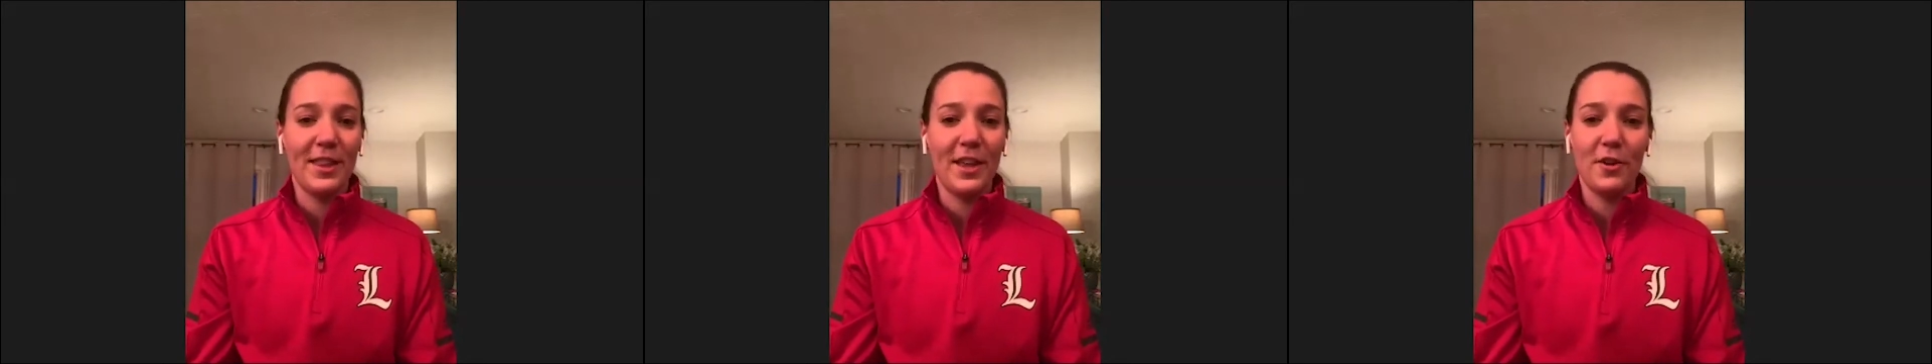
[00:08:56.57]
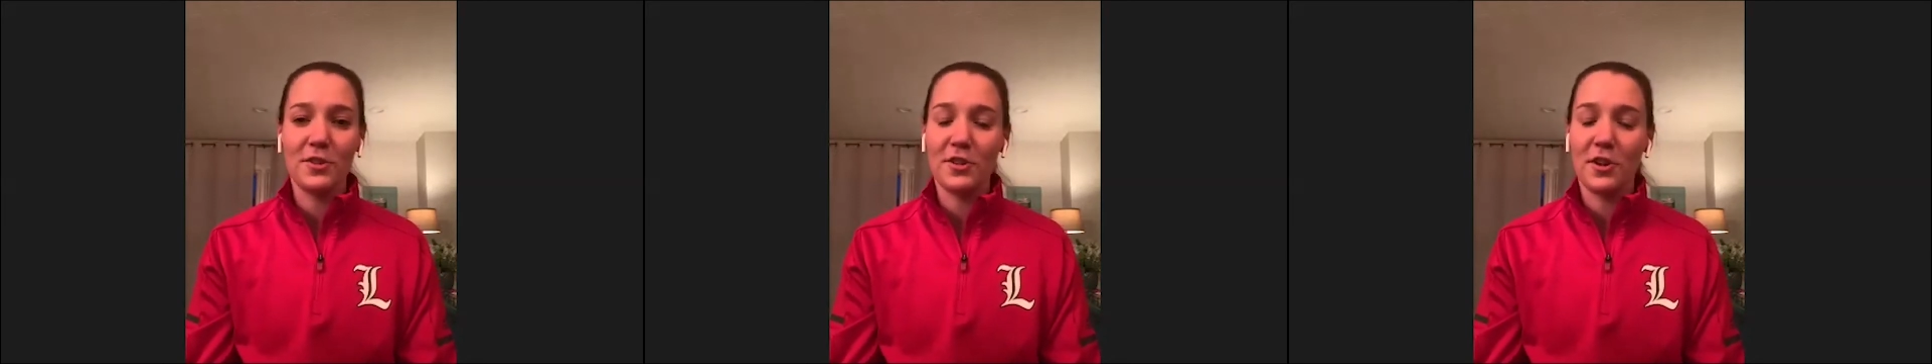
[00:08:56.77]

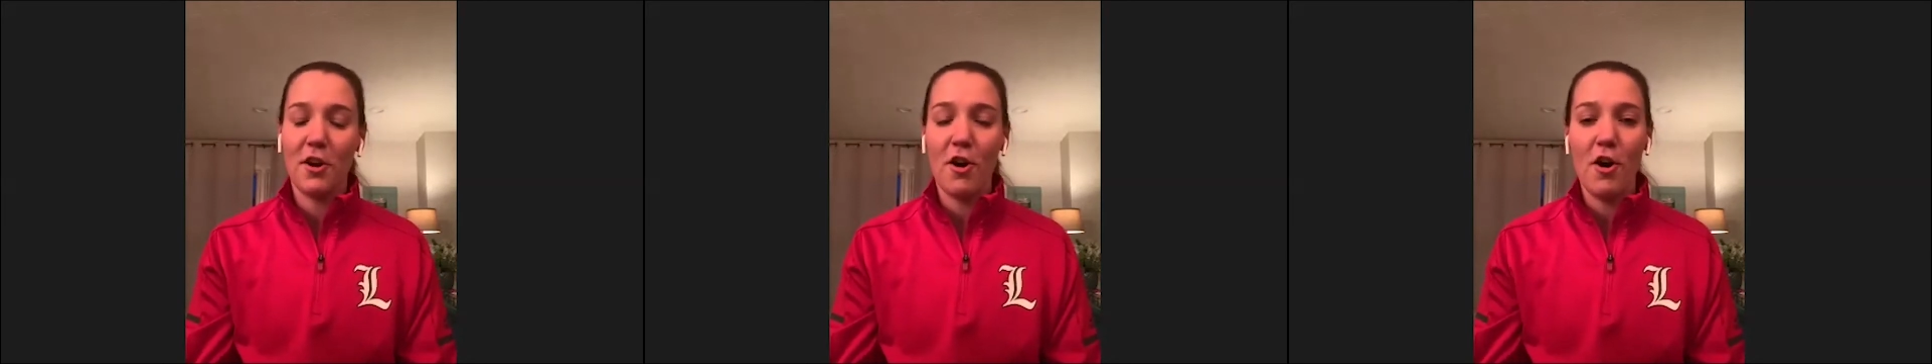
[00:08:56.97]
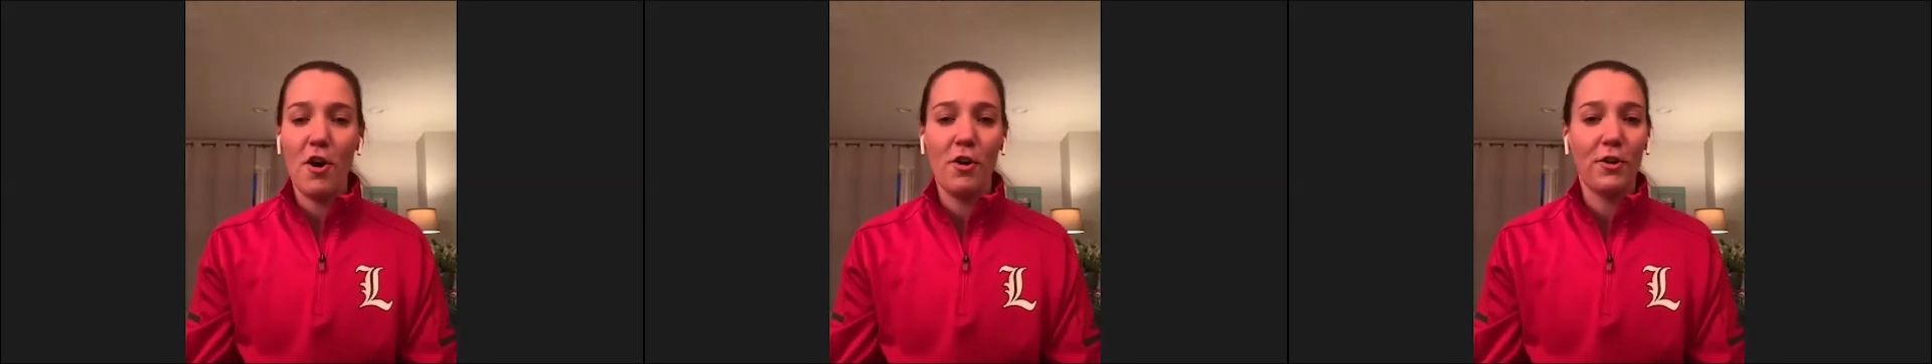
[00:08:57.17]
Those
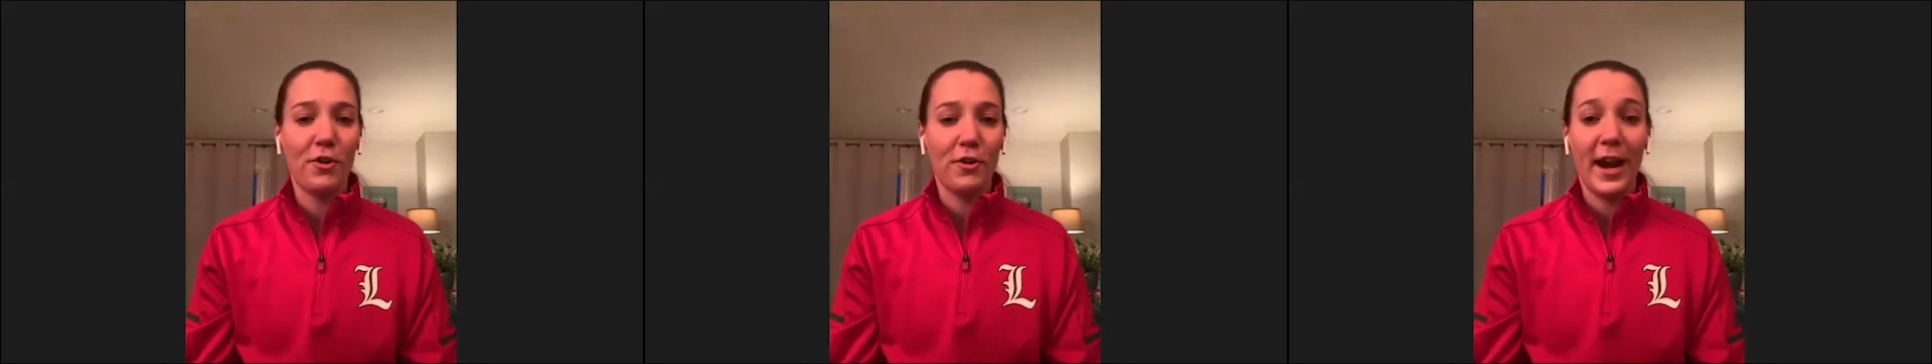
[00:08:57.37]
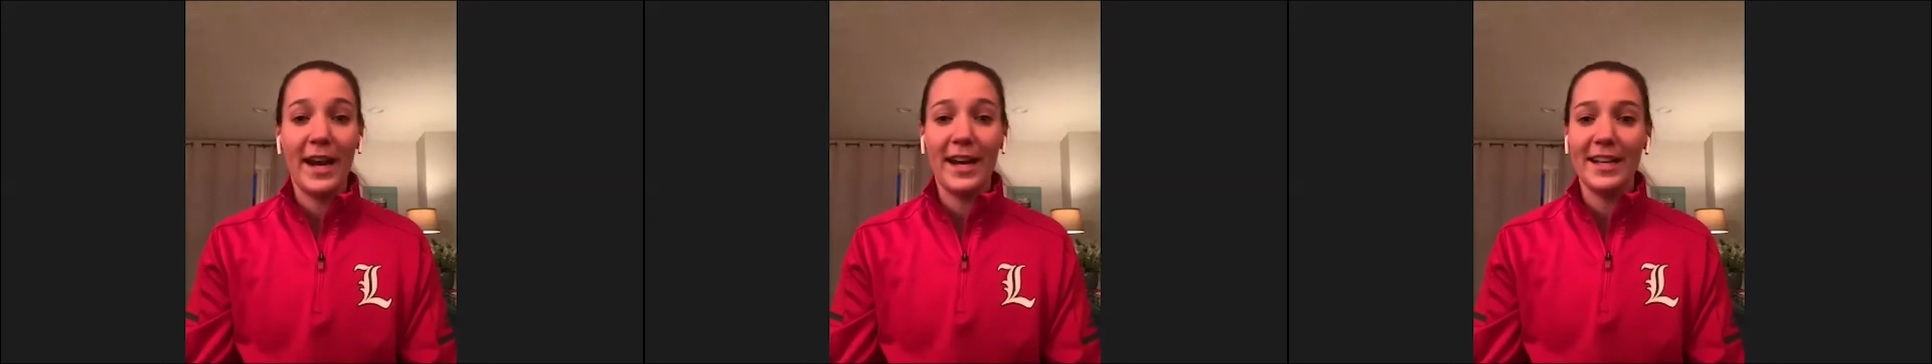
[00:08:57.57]
are all
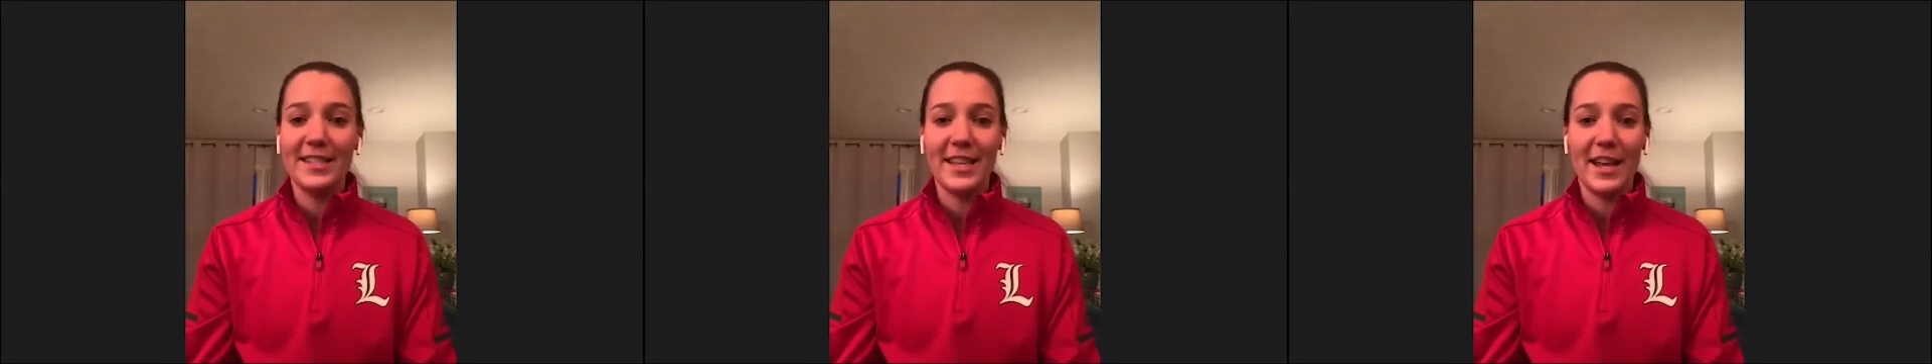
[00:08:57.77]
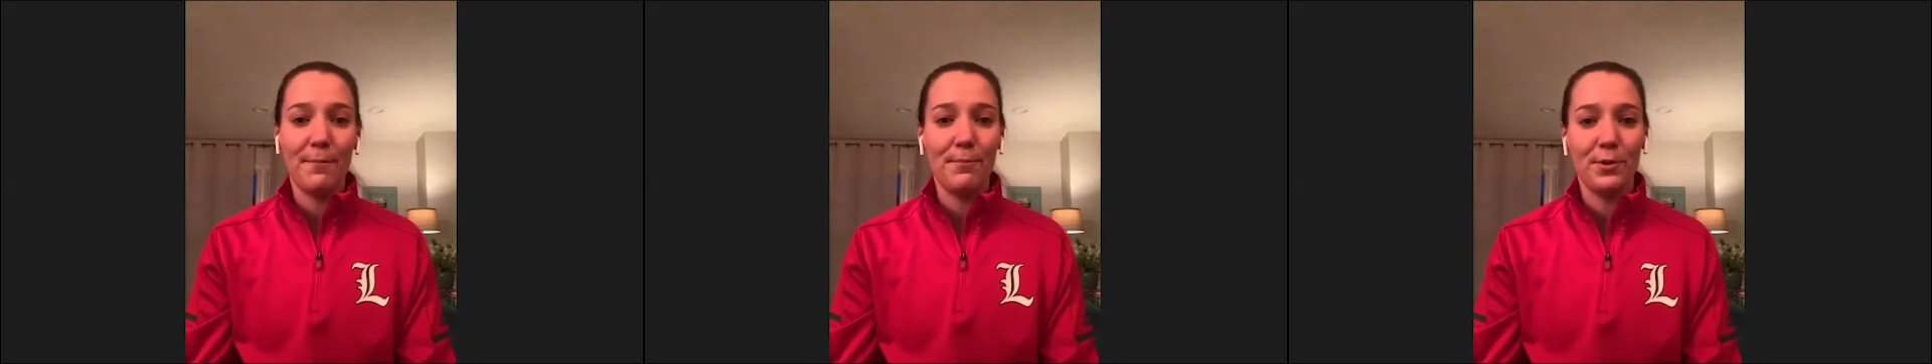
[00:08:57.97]
great
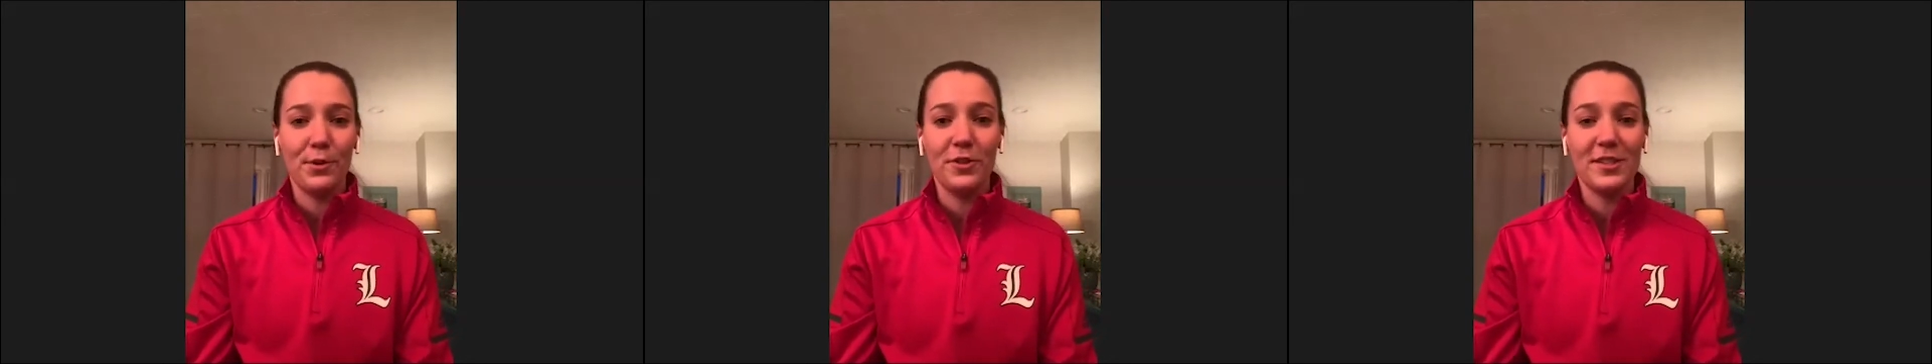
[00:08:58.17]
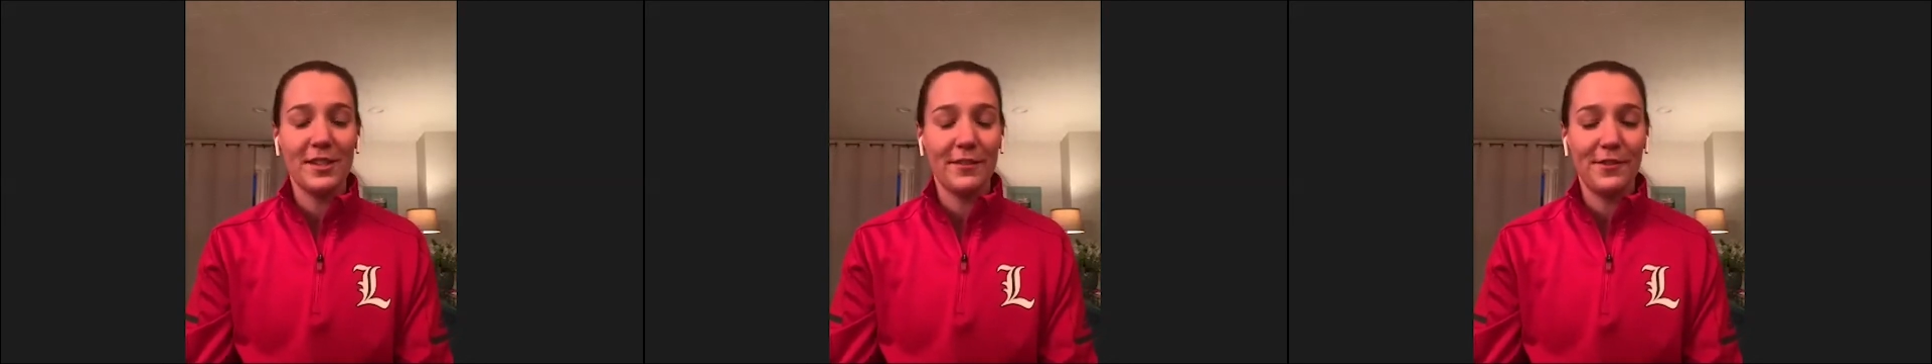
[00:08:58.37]
examples.